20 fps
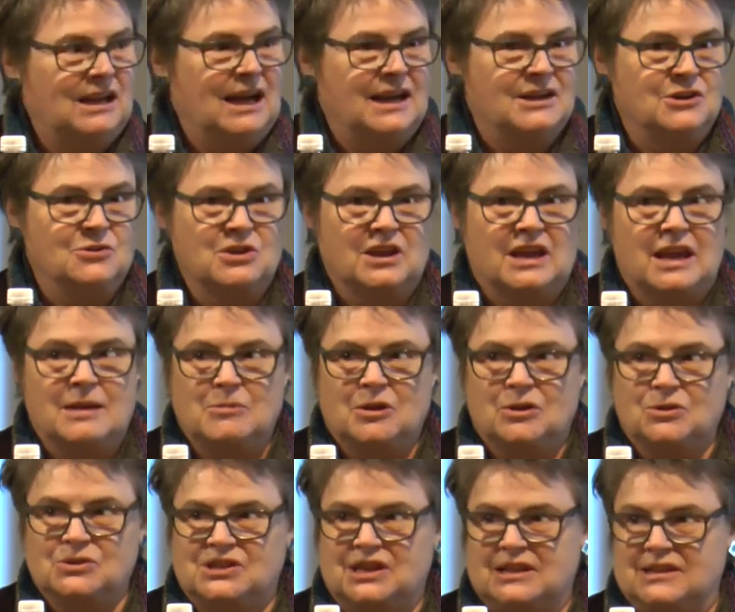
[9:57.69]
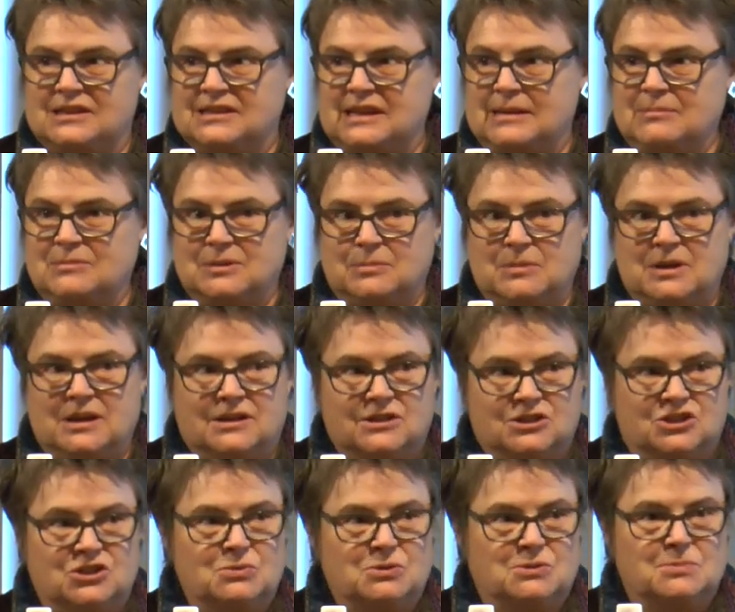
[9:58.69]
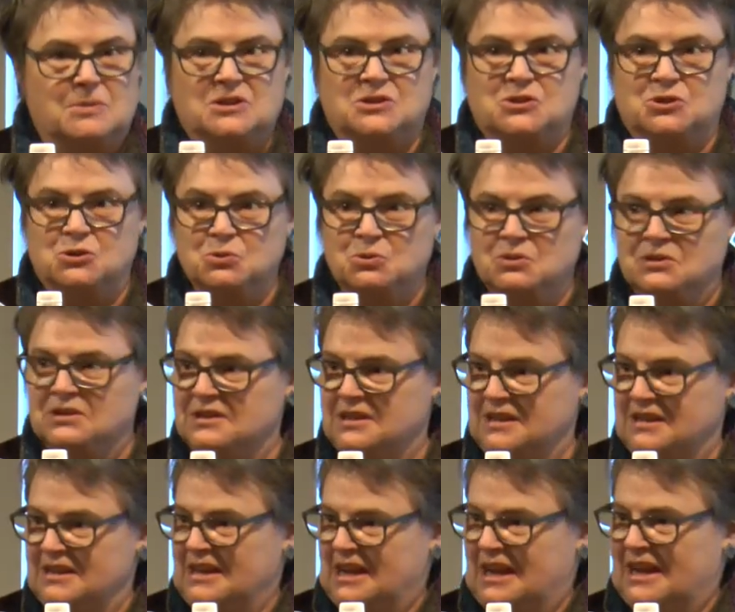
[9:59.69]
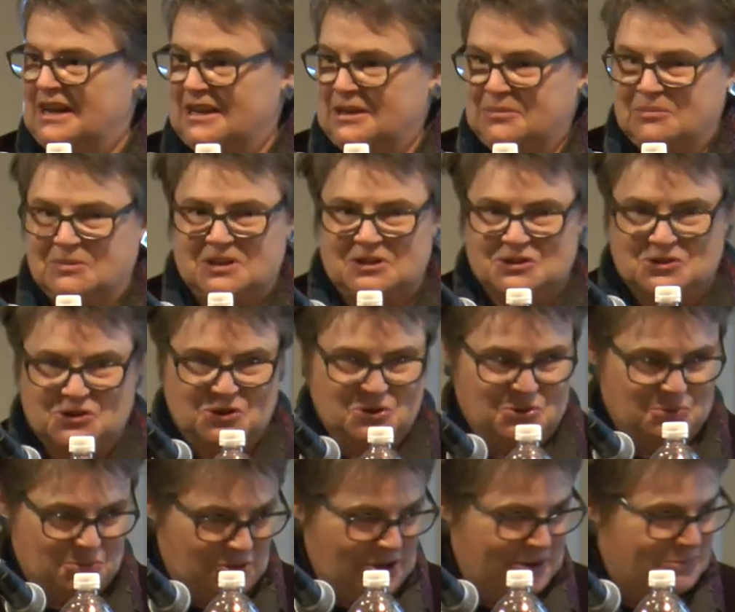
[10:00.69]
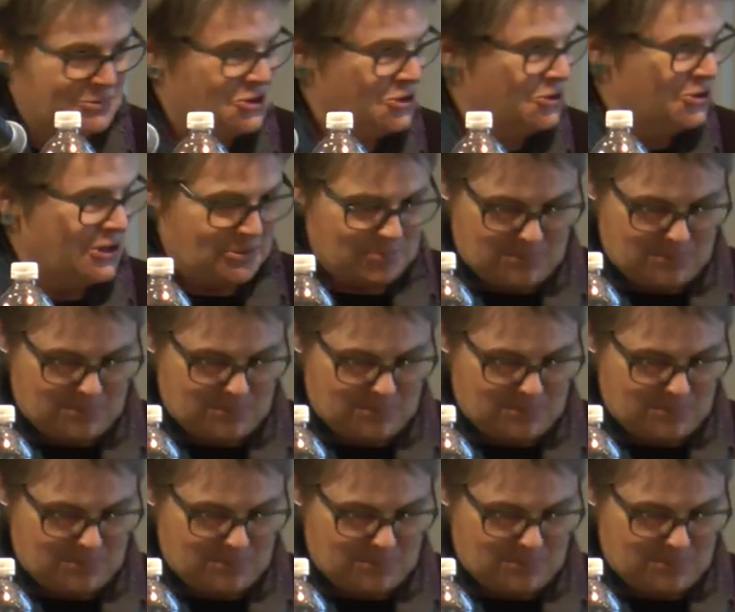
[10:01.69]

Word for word: I don't think Amy could say the same to me because she was my student. Um, so there were, I'm sure,